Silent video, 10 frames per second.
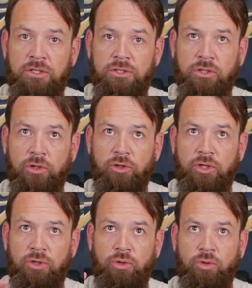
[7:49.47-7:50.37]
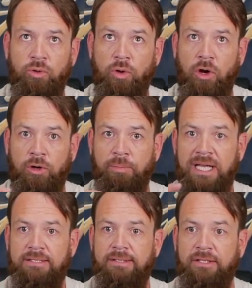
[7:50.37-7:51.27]
So you are
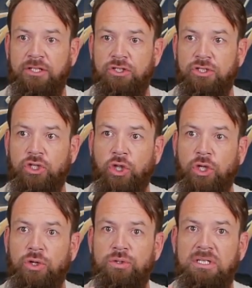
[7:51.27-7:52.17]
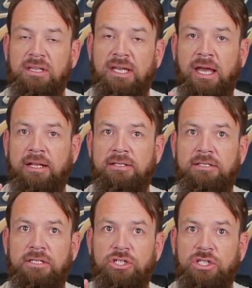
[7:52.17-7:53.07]
basically just closing that
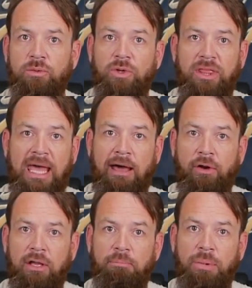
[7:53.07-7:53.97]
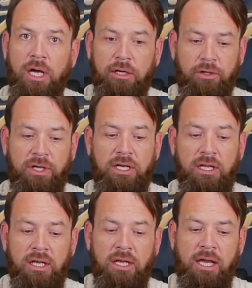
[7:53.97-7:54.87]
incision without it puckering.